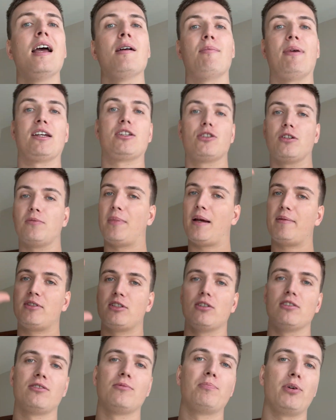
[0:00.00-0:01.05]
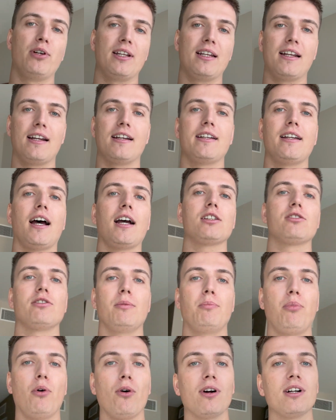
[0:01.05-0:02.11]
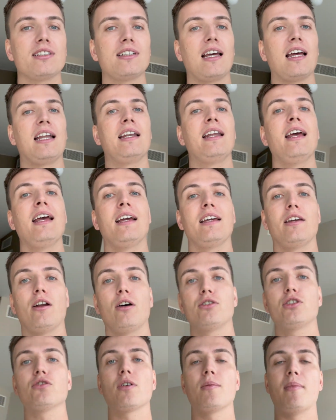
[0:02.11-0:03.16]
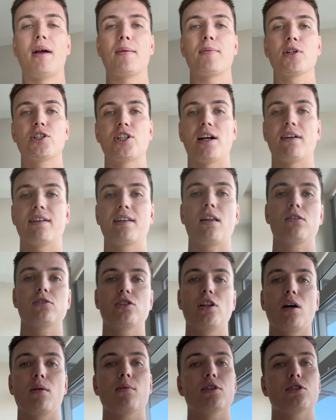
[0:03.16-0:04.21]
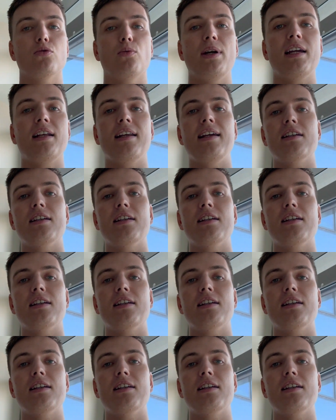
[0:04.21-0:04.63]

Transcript: Make sure maybe to just put it in a nice report. And you know, just remember sharing those numbers weekly